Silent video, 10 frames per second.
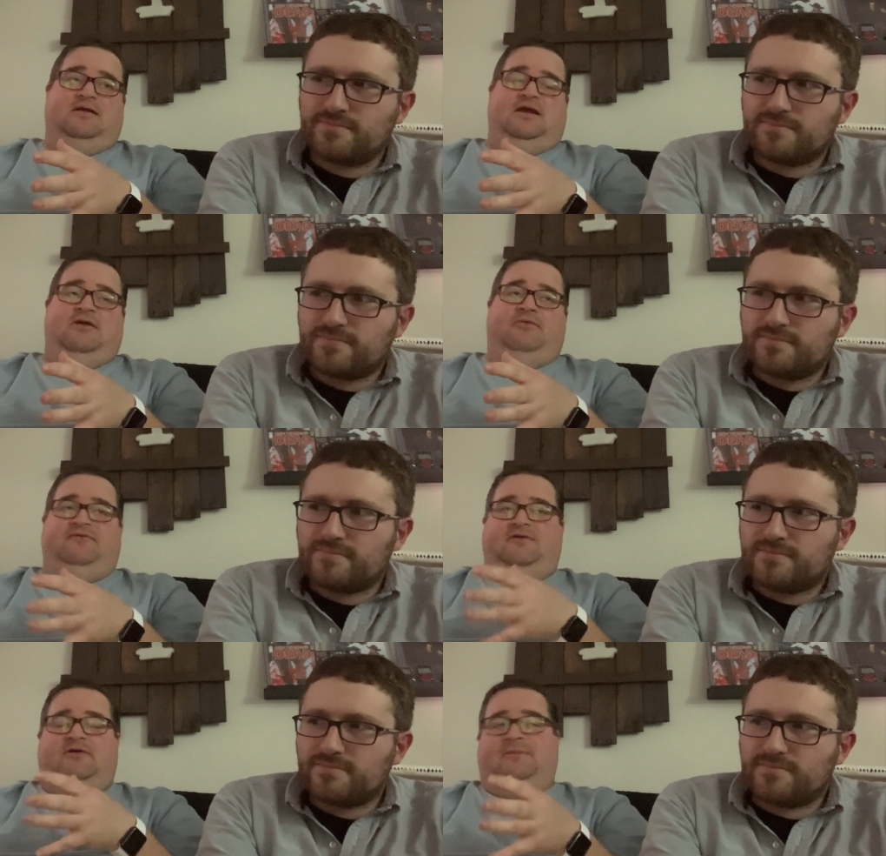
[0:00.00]
Speaker 1: And I know
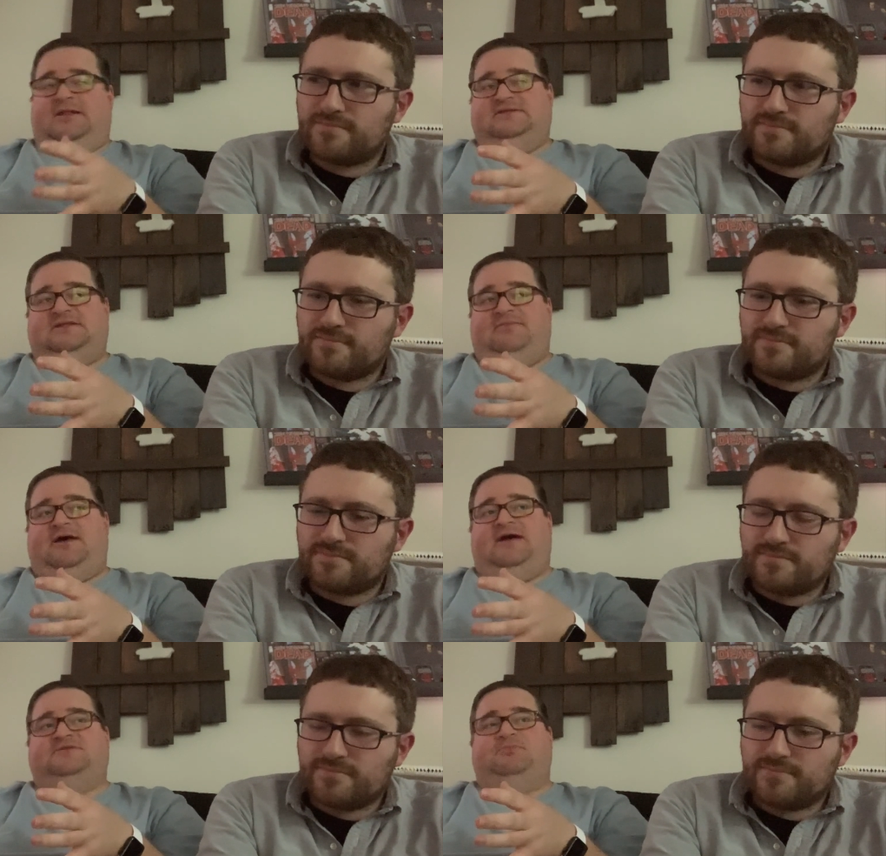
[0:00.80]
we've talked about this in the
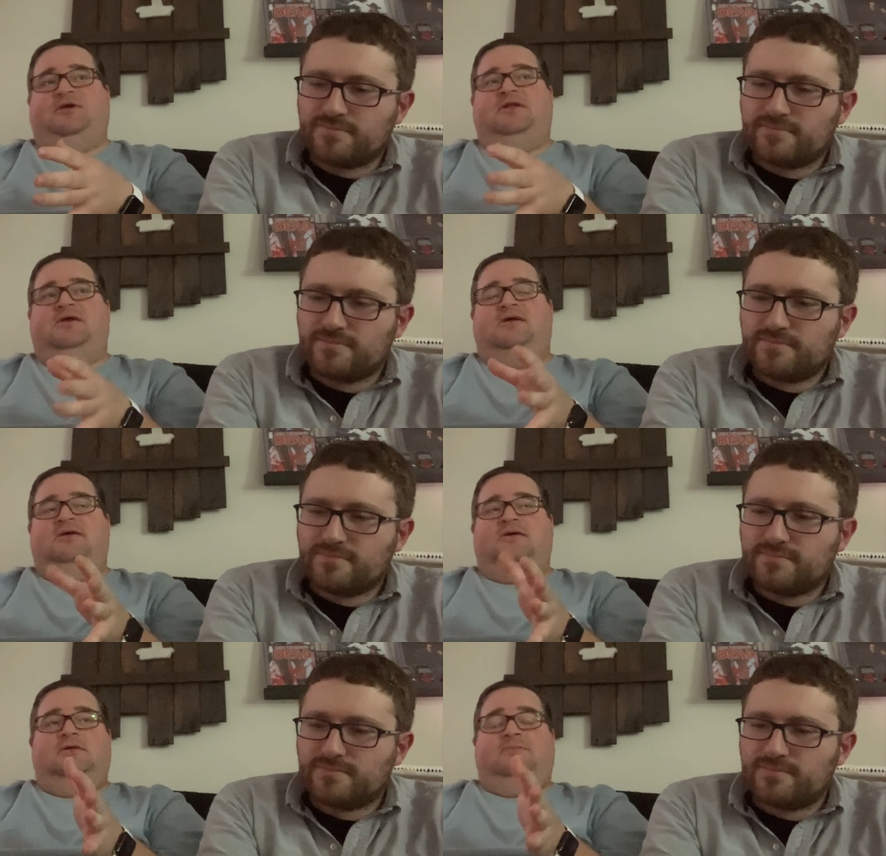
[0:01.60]
past, but
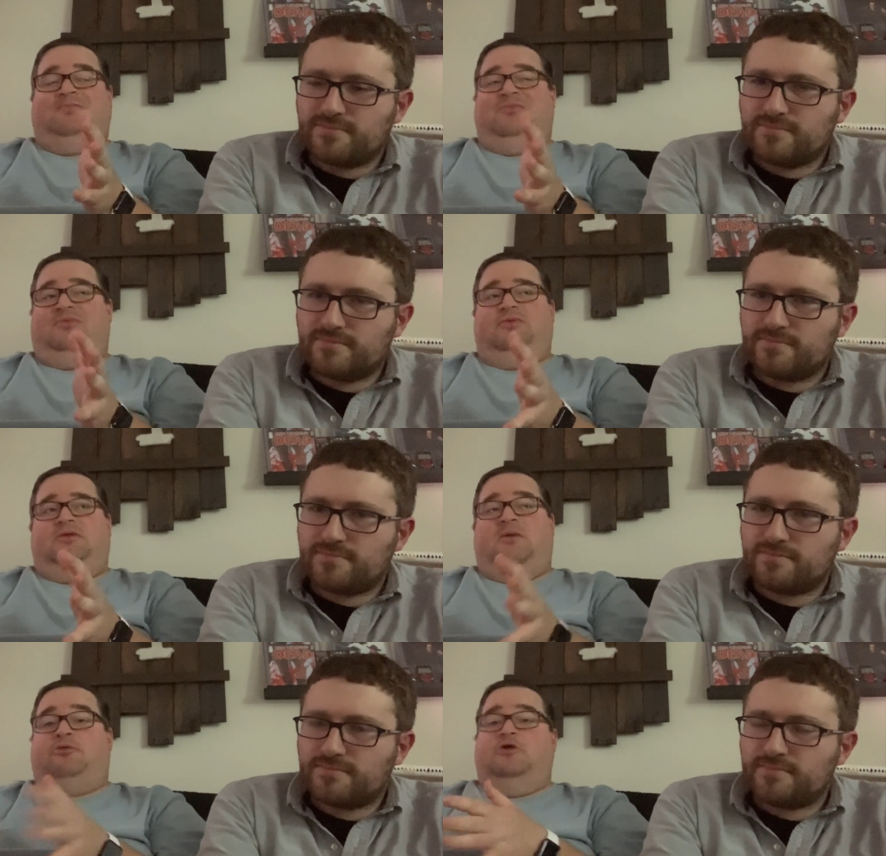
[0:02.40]

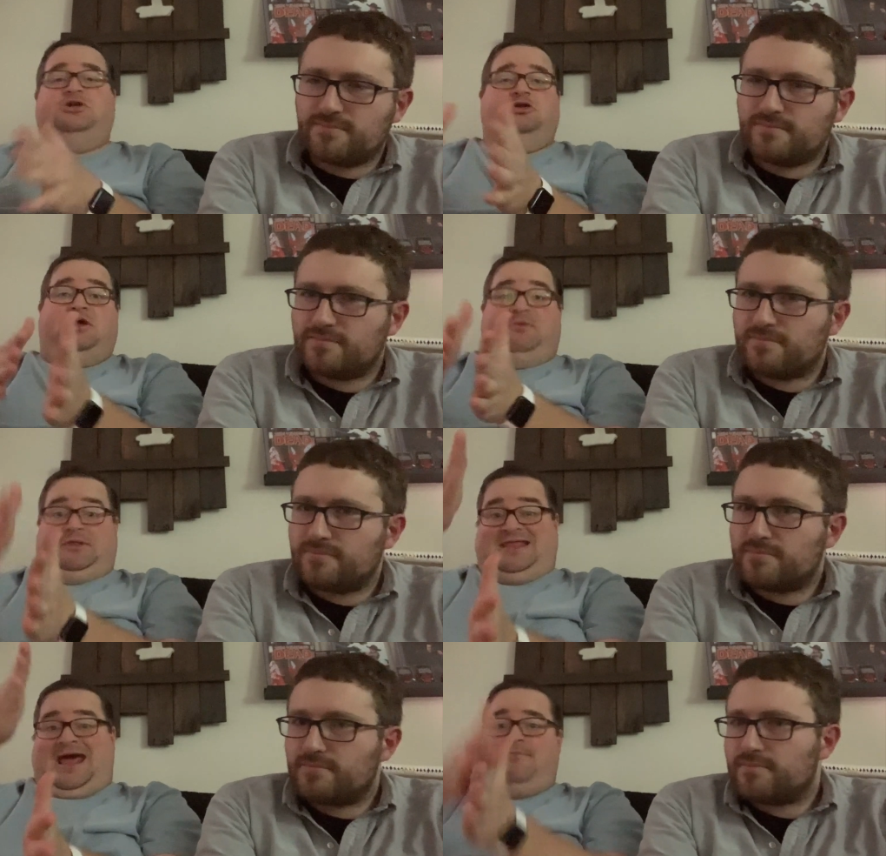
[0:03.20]
approaching your job
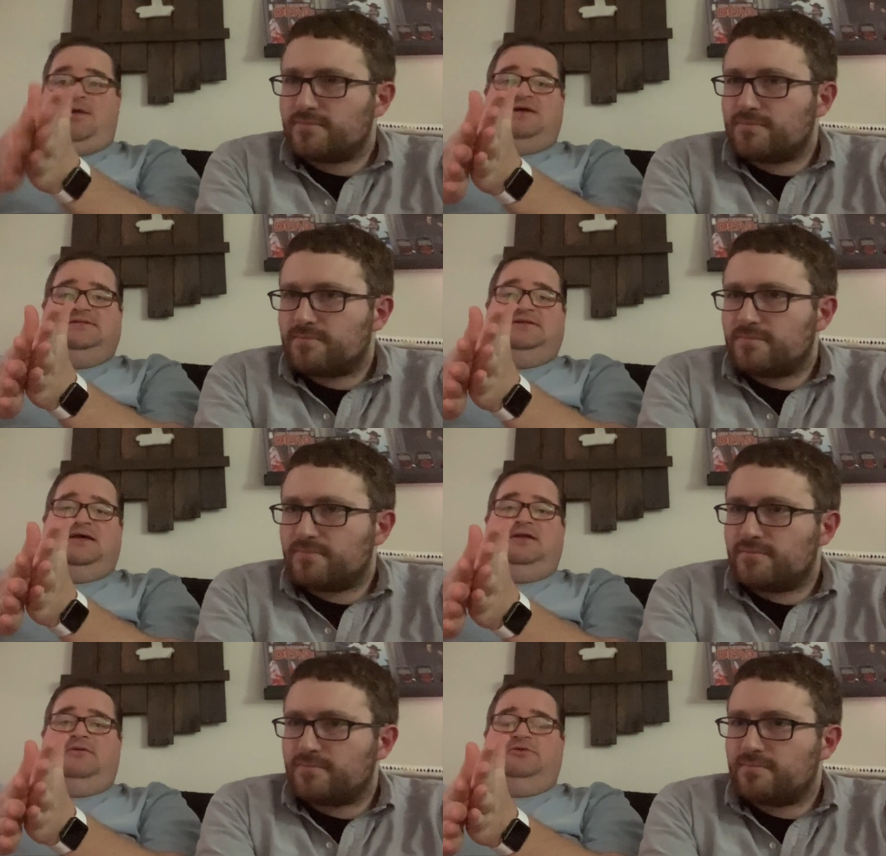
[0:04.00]
with that
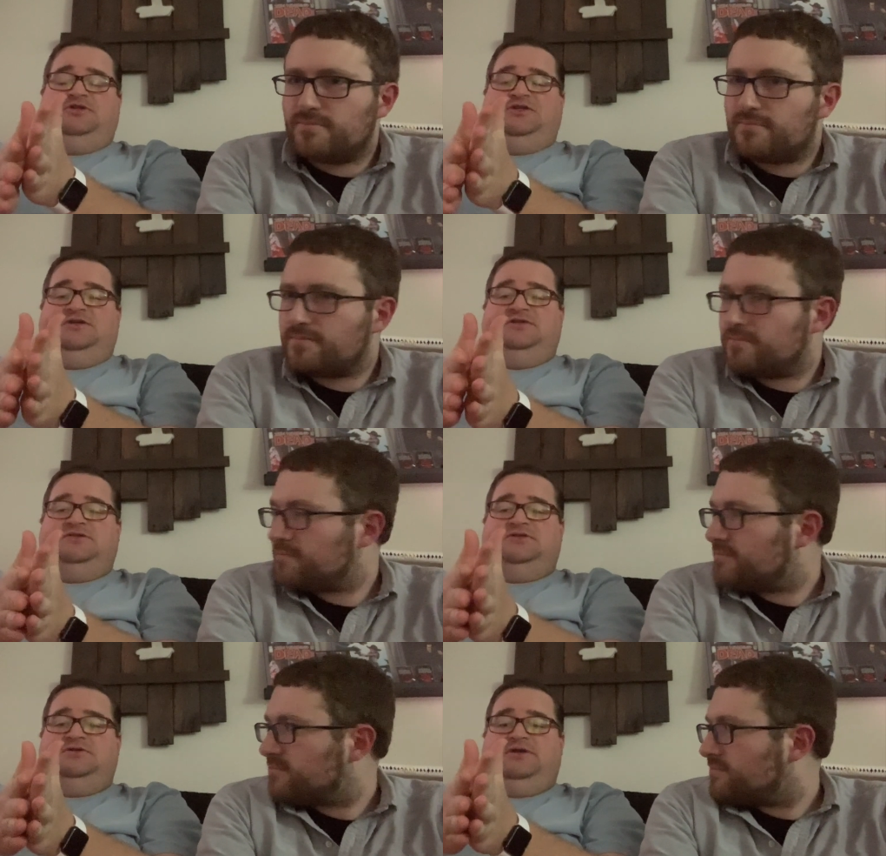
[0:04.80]
mindset, which
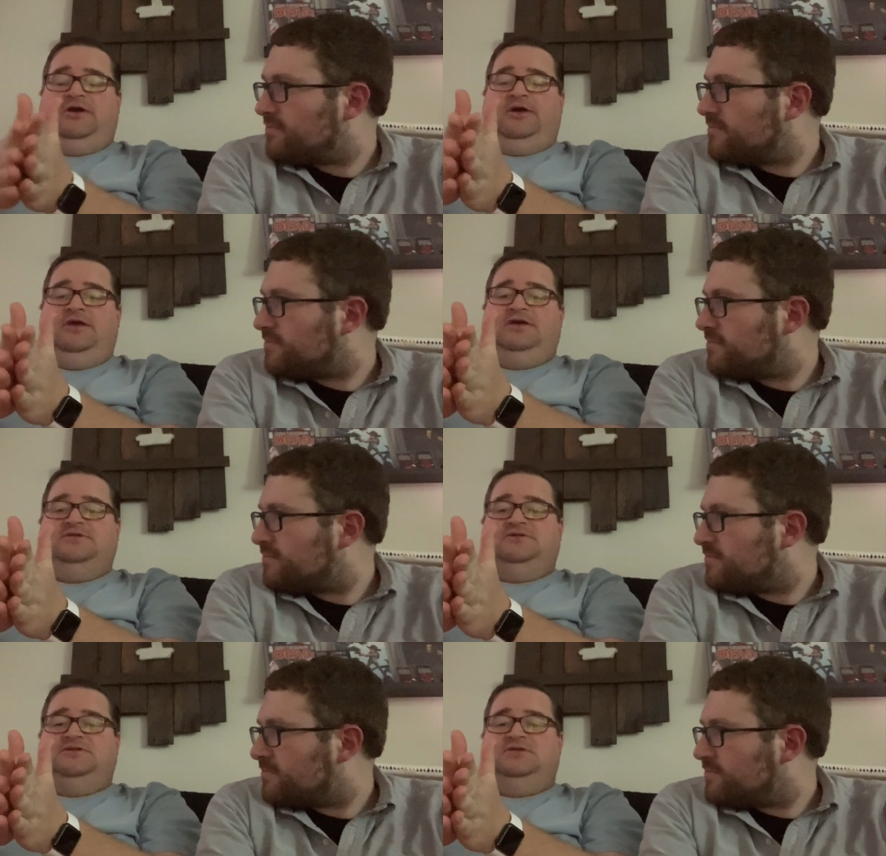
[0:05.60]
is, there
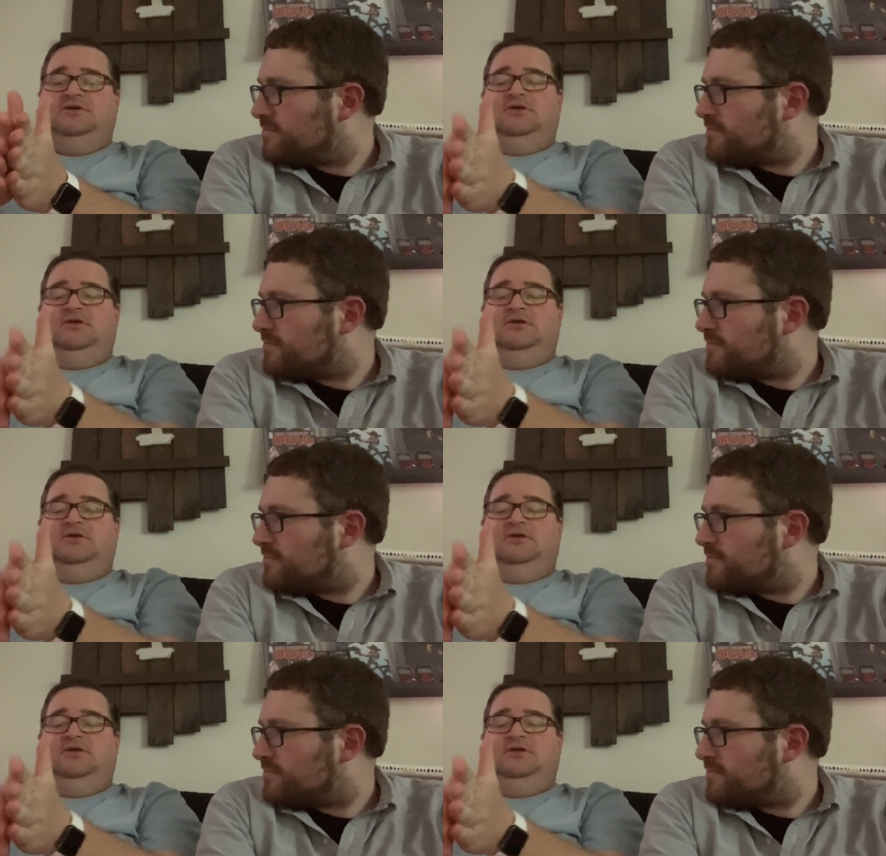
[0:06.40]
is,